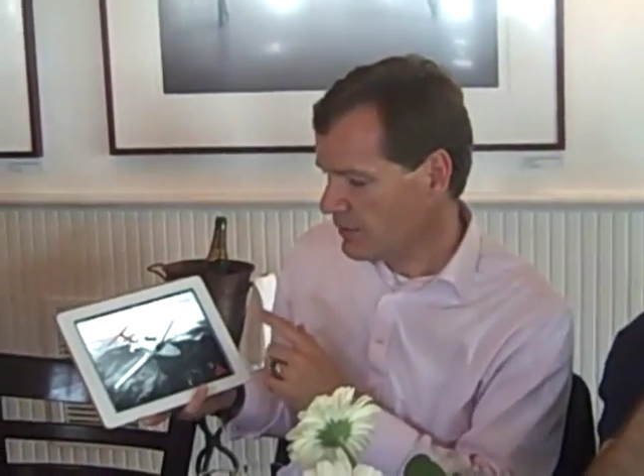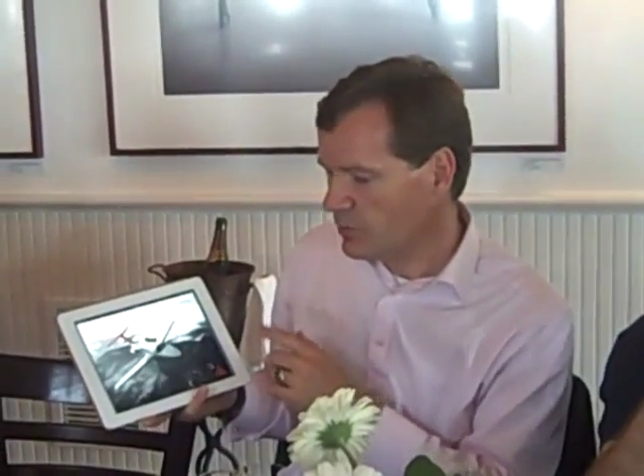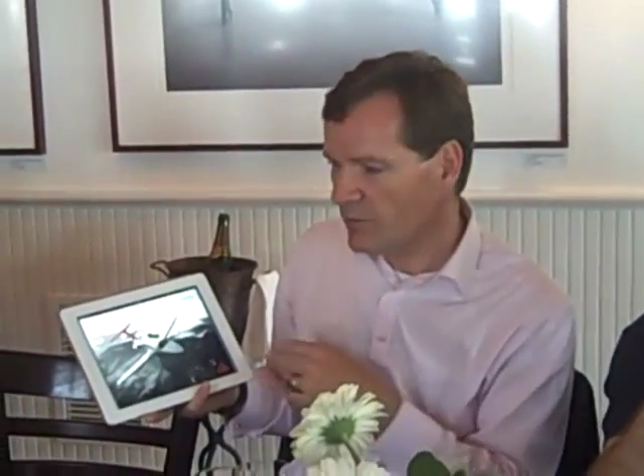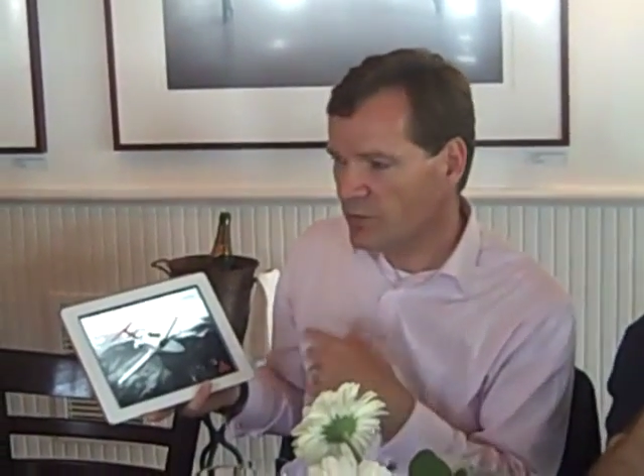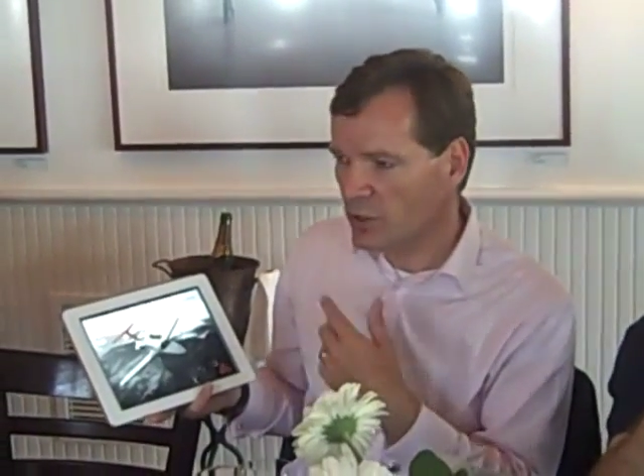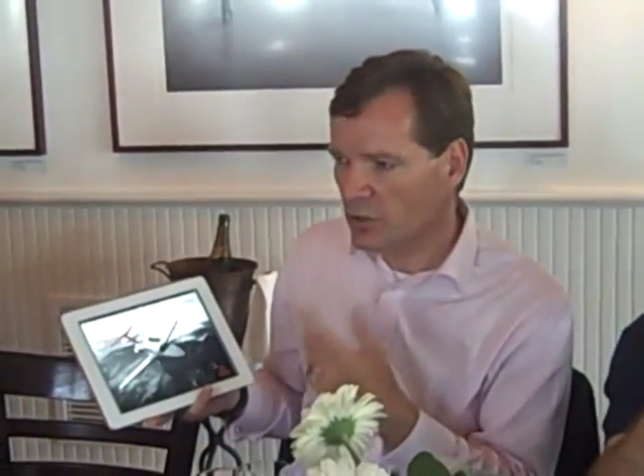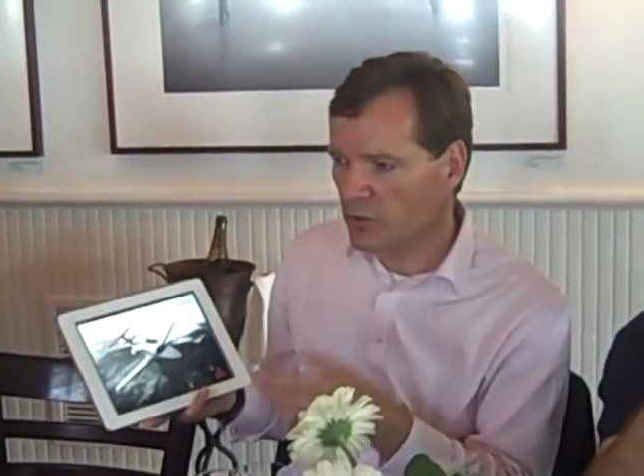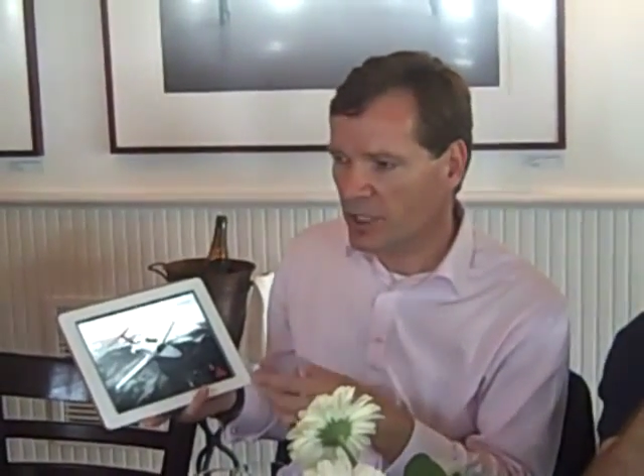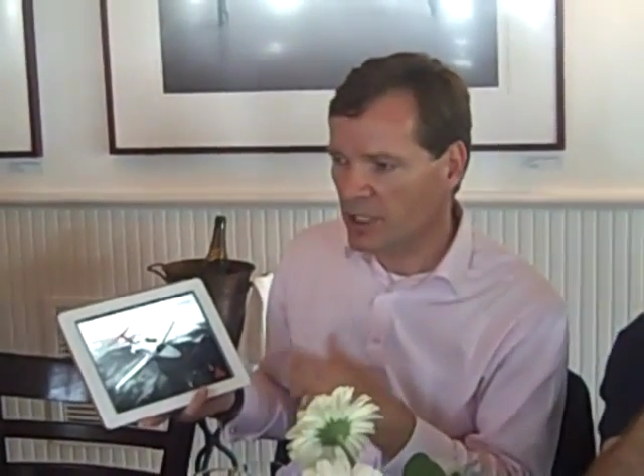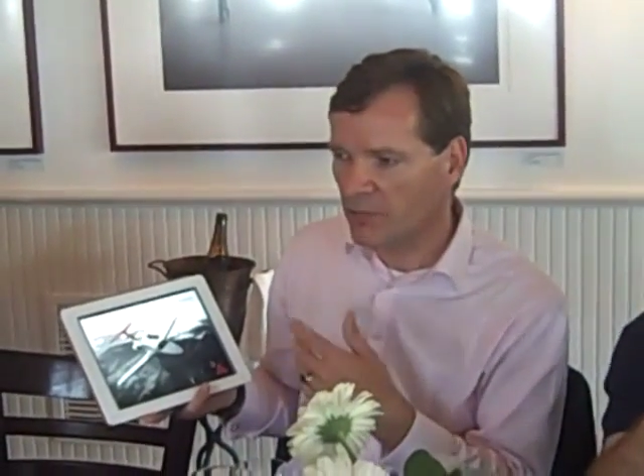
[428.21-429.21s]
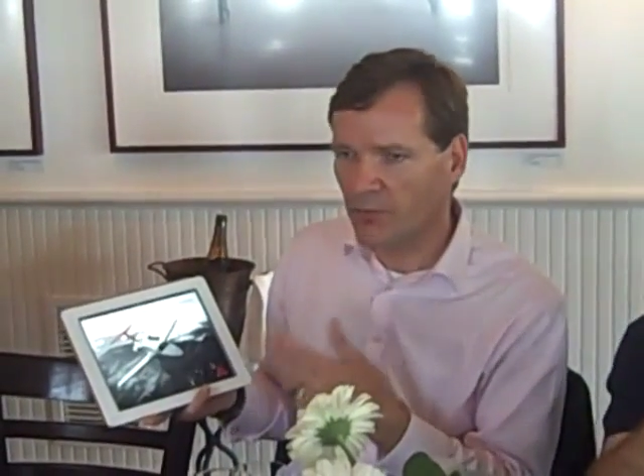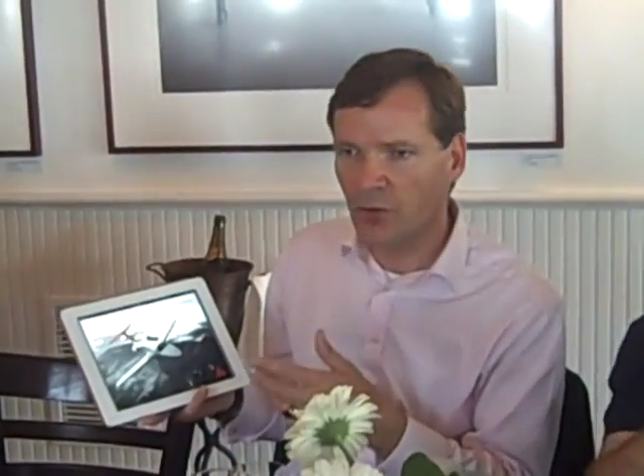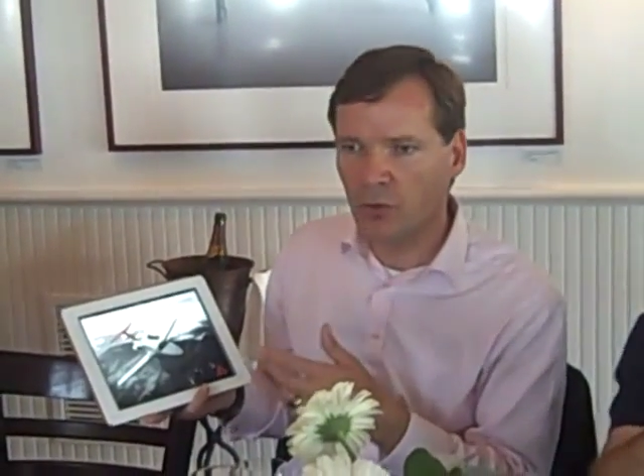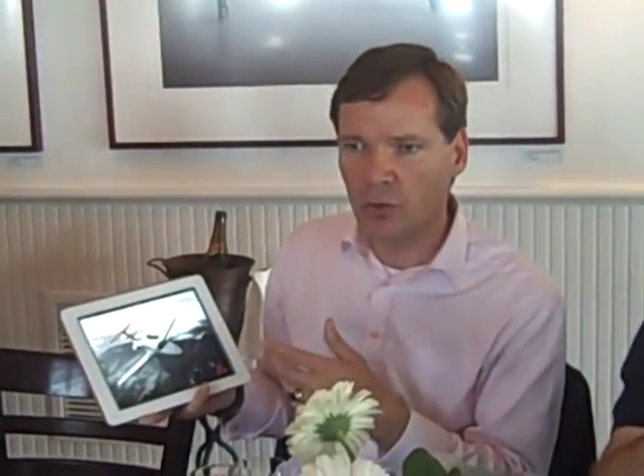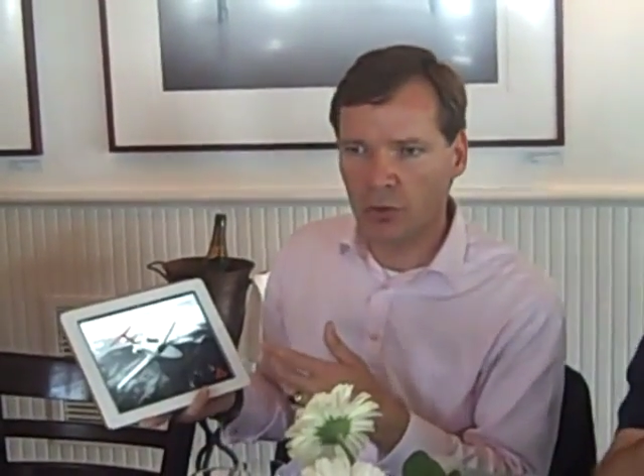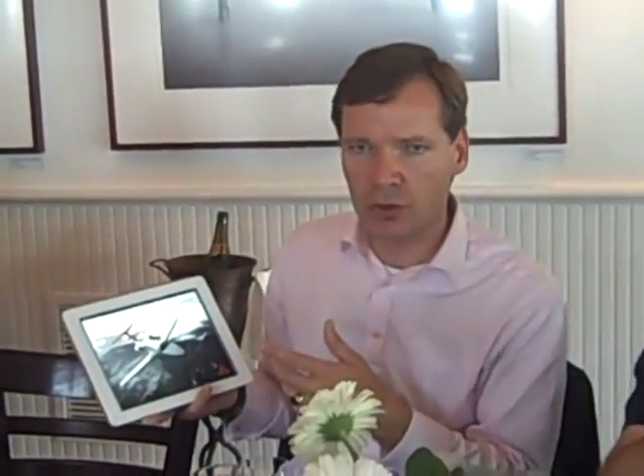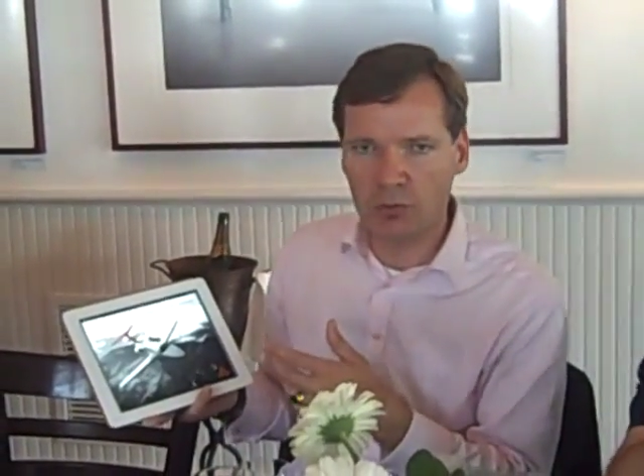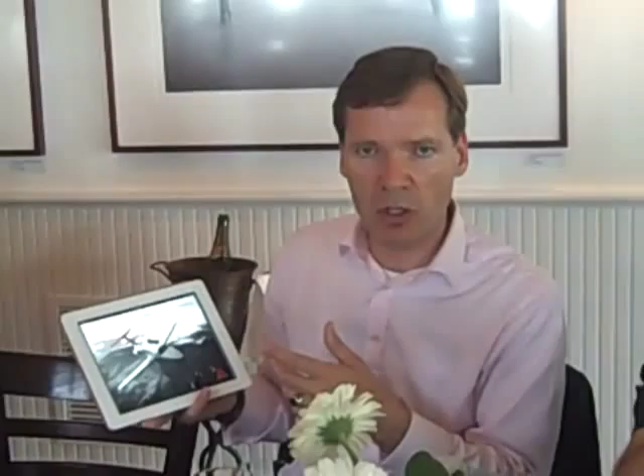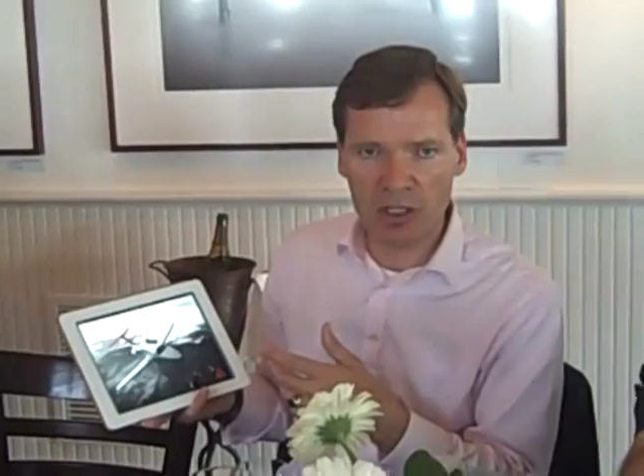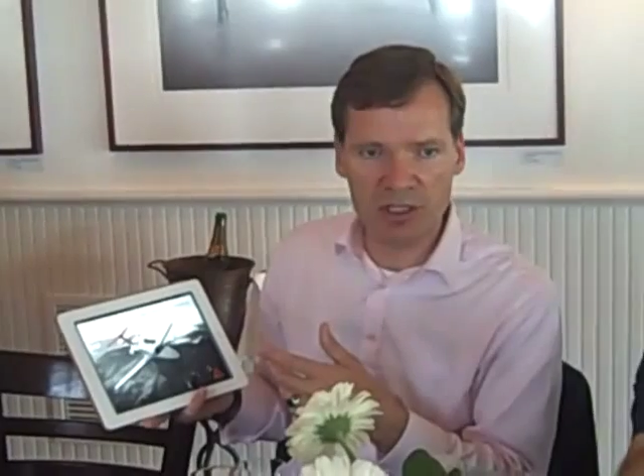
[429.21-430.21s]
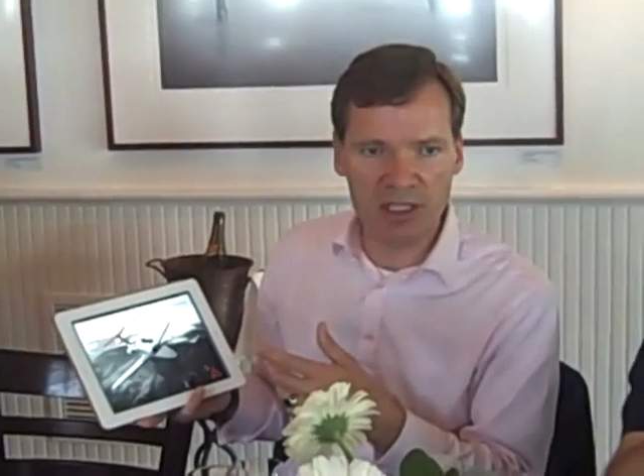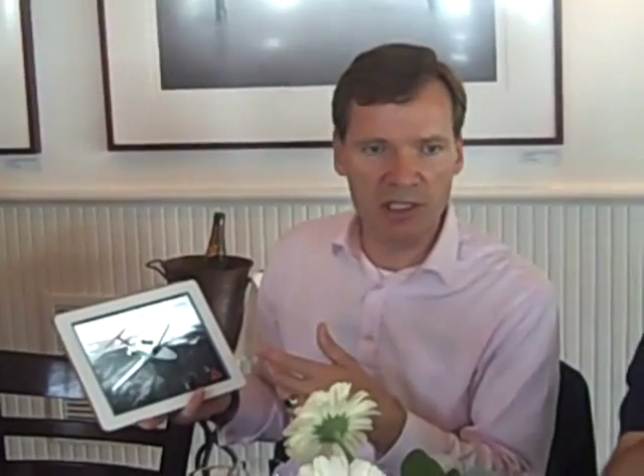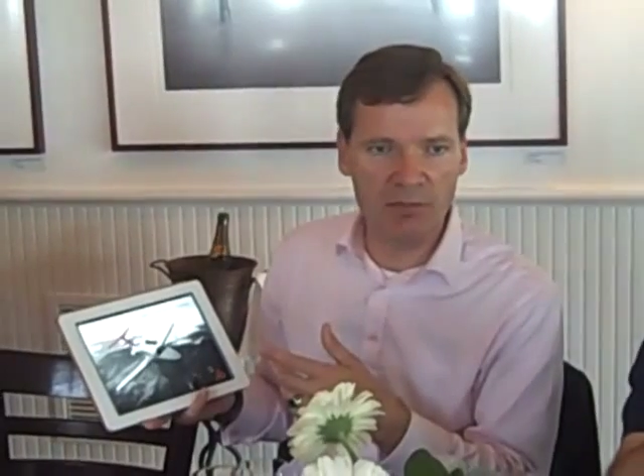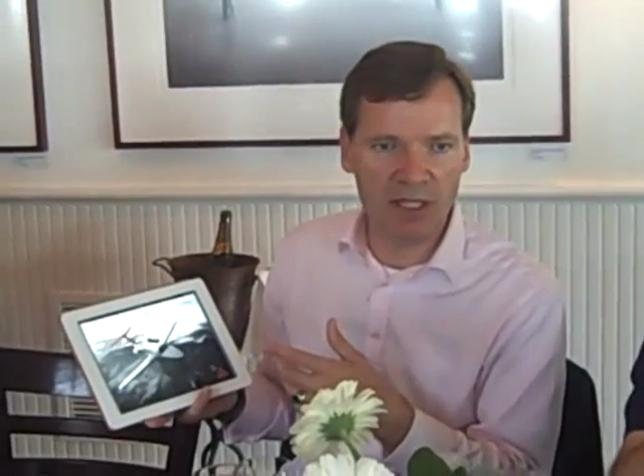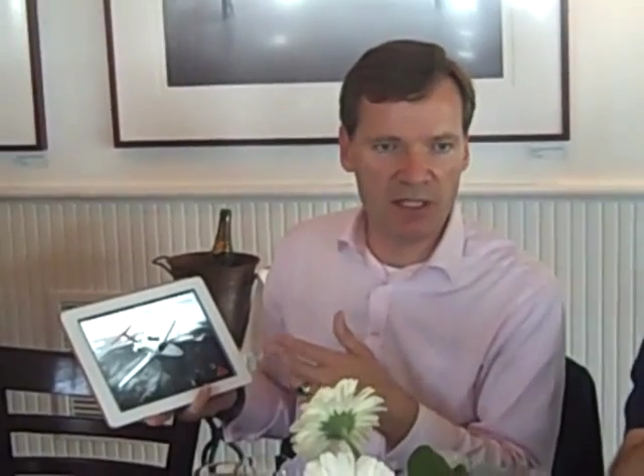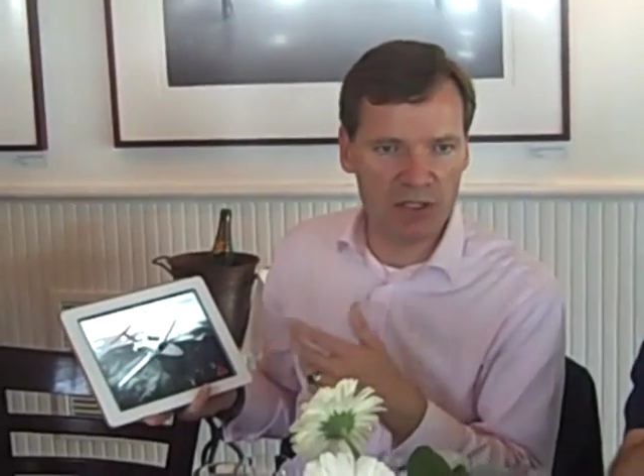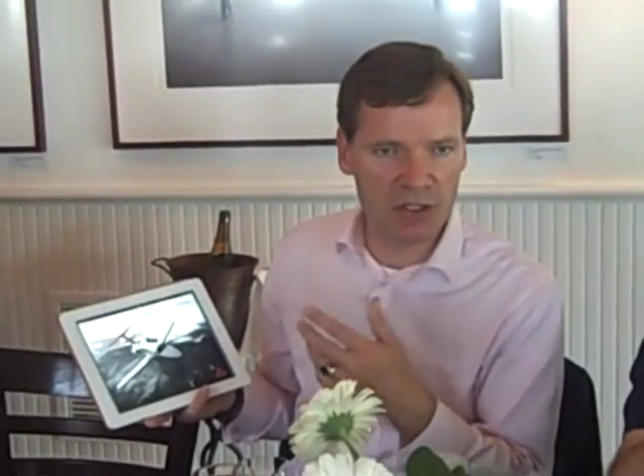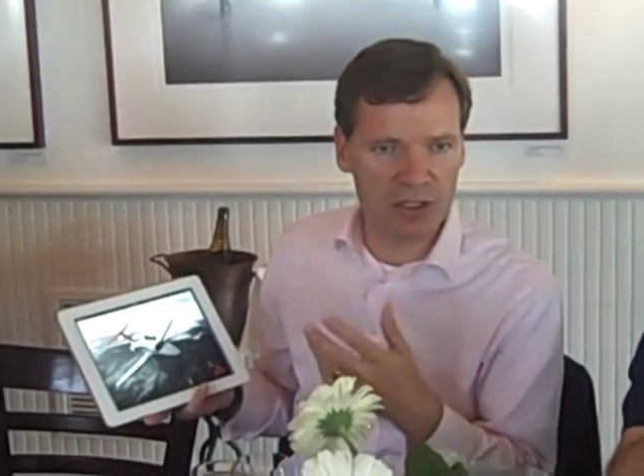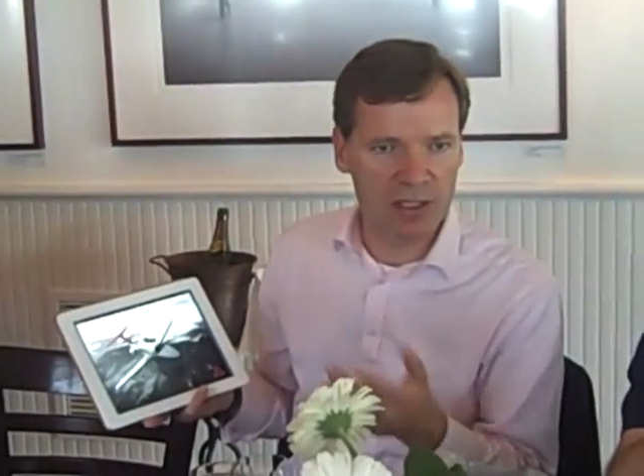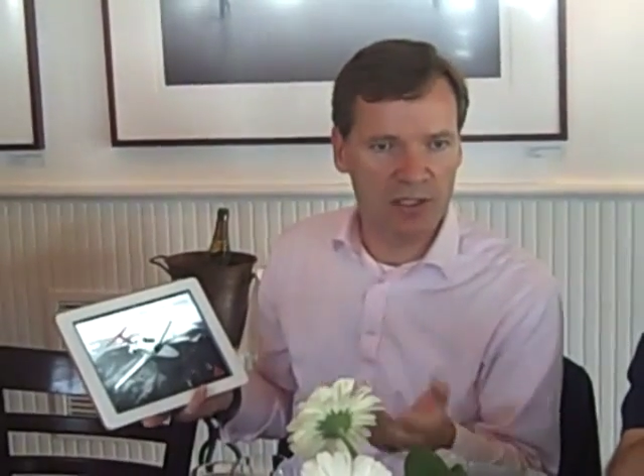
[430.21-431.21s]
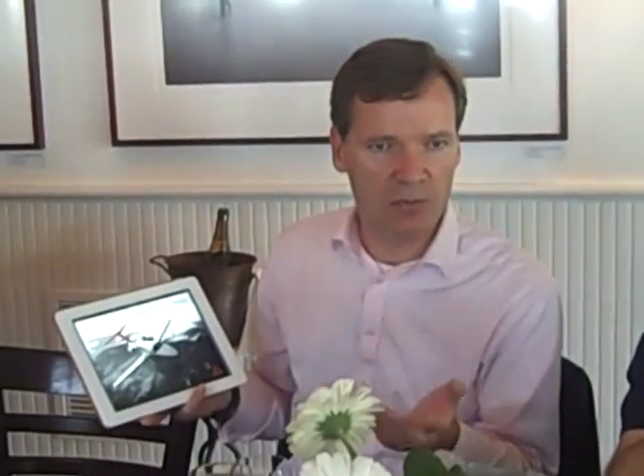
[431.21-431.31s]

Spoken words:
And we've done already a few cross-marketing events